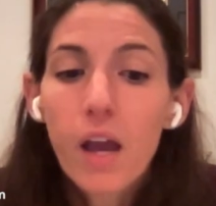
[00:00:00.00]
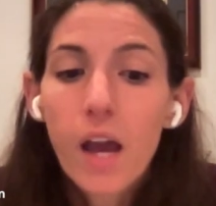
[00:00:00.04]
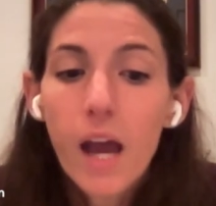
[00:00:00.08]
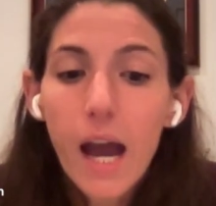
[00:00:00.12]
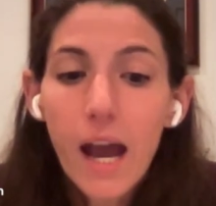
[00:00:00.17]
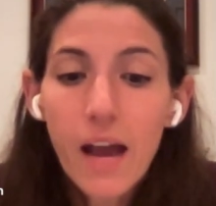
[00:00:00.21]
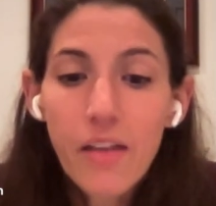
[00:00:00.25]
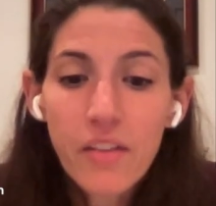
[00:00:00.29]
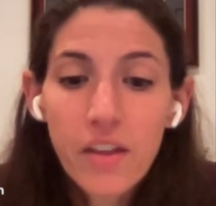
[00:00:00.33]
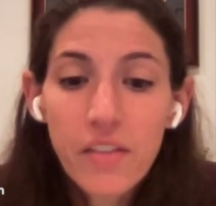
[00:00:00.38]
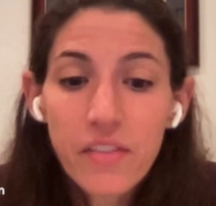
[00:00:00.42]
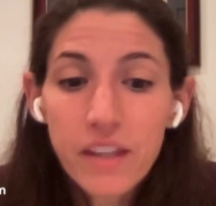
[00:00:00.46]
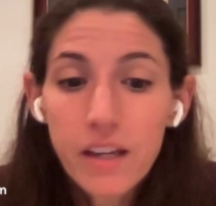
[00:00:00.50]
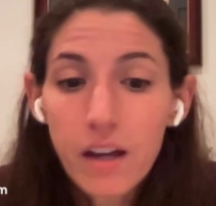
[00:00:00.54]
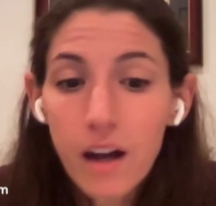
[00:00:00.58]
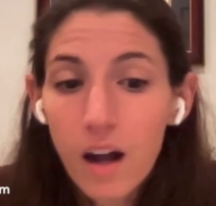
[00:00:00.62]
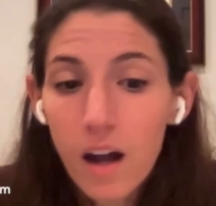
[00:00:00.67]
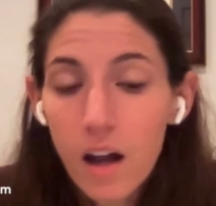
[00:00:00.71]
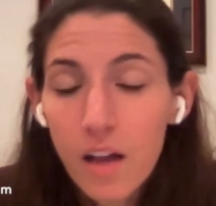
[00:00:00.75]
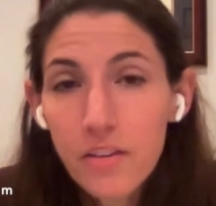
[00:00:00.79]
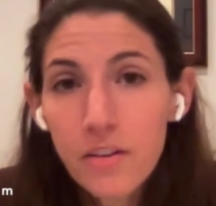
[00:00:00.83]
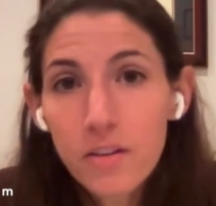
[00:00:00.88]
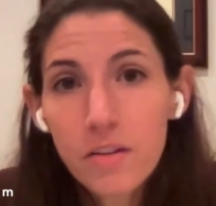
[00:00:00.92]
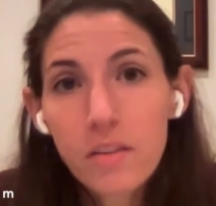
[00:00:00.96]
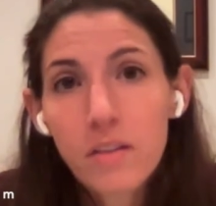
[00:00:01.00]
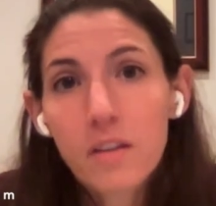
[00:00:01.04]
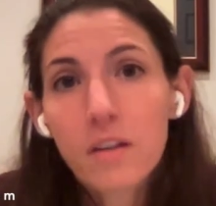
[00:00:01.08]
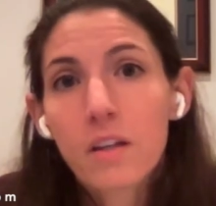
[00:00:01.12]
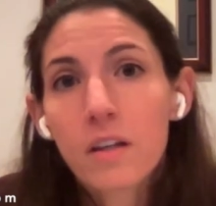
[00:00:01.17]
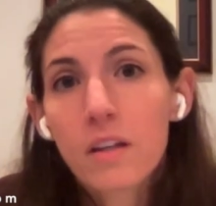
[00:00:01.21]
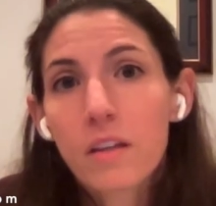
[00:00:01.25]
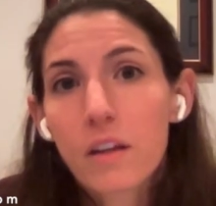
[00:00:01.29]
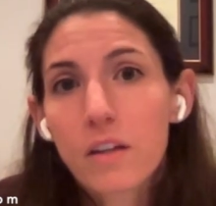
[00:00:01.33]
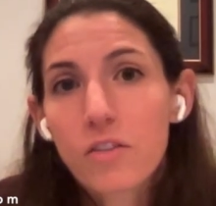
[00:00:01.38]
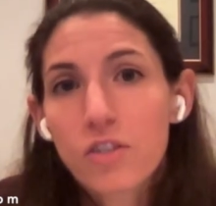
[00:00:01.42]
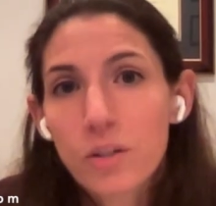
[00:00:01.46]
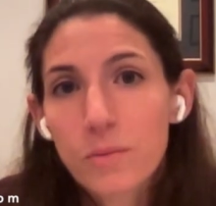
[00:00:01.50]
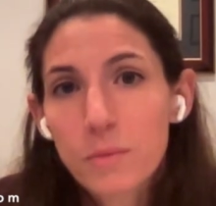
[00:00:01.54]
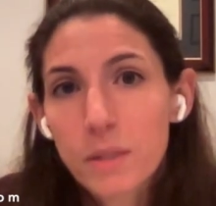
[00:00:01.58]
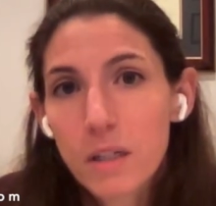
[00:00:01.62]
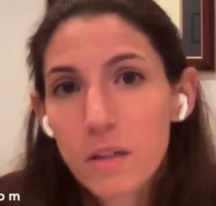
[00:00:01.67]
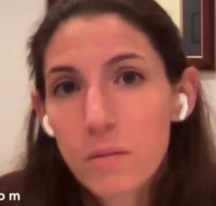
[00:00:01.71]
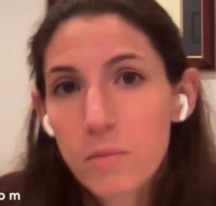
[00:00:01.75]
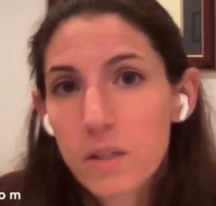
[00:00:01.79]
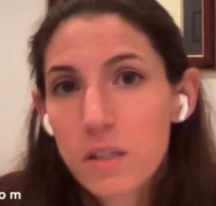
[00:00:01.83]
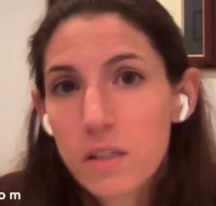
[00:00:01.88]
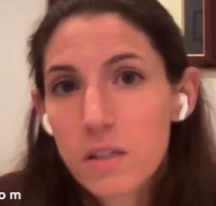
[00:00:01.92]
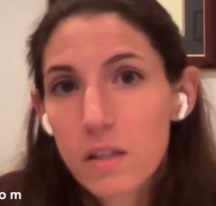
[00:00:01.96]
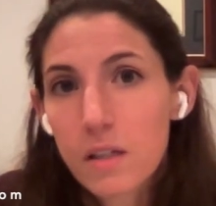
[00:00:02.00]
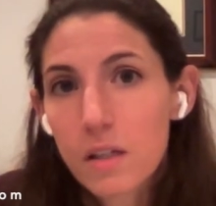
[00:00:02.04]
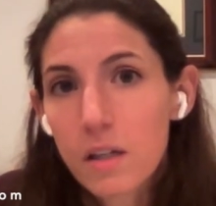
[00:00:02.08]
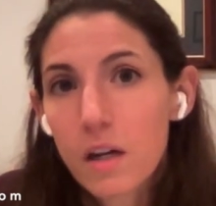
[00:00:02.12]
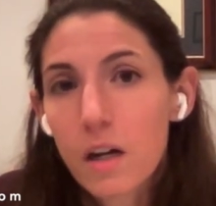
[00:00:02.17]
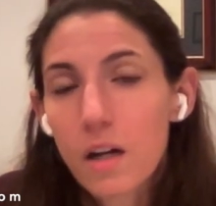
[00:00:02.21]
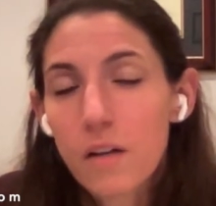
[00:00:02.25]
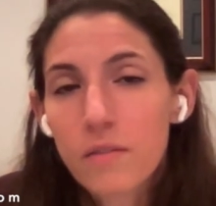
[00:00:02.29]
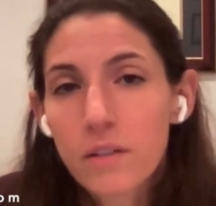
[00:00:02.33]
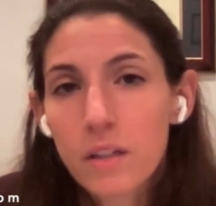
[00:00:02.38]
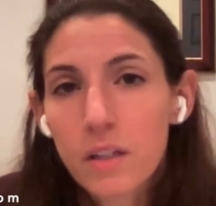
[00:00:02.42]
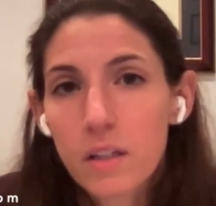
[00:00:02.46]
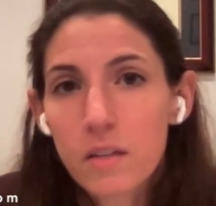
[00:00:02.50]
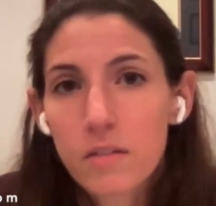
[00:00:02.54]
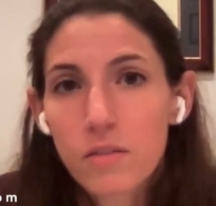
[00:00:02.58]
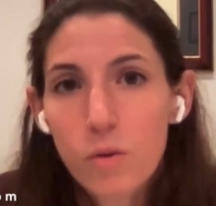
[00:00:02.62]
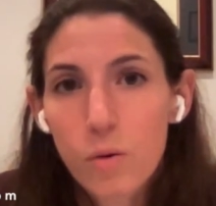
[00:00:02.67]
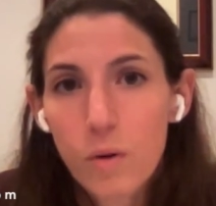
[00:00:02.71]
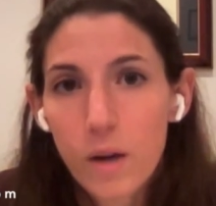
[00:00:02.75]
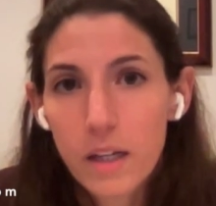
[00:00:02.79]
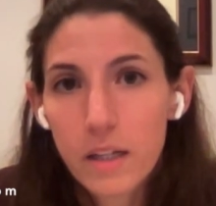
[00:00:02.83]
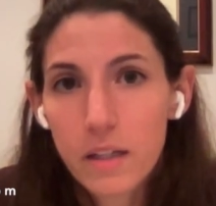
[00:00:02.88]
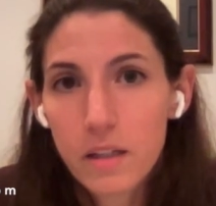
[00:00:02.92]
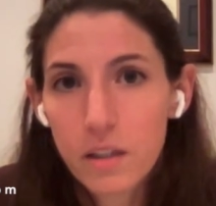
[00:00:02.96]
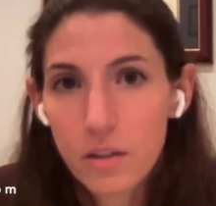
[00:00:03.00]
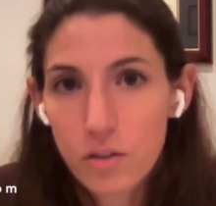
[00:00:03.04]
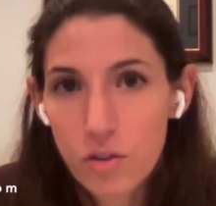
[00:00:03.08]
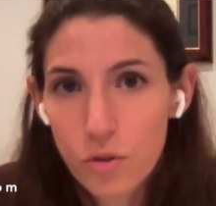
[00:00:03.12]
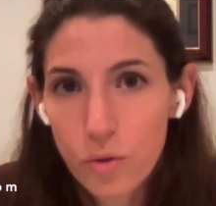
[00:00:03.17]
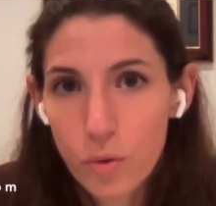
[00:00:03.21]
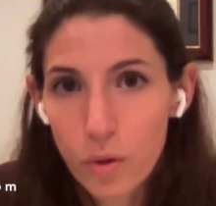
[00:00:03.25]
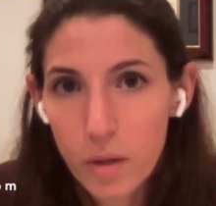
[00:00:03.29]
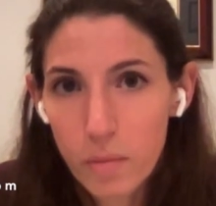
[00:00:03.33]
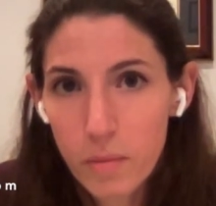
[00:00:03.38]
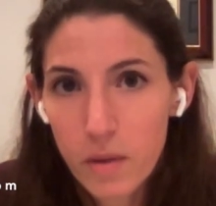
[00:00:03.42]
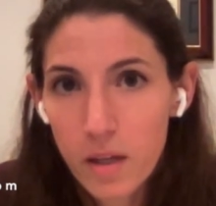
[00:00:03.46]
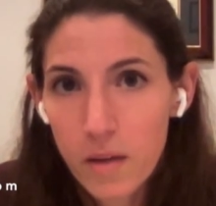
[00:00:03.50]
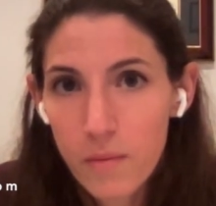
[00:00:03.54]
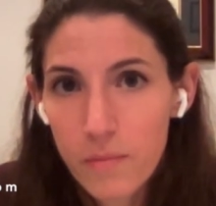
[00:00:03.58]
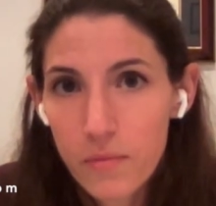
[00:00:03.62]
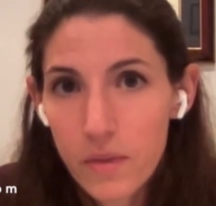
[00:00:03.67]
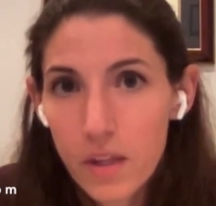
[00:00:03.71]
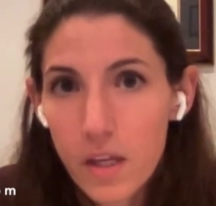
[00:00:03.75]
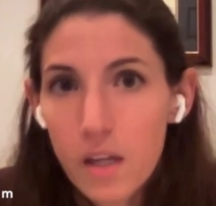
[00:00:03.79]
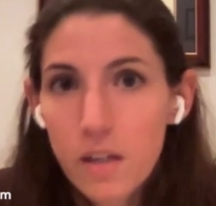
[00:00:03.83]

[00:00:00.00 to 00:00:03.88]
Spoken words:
And then the other thing that jumps out at me is the covenant of quiet enjoyment.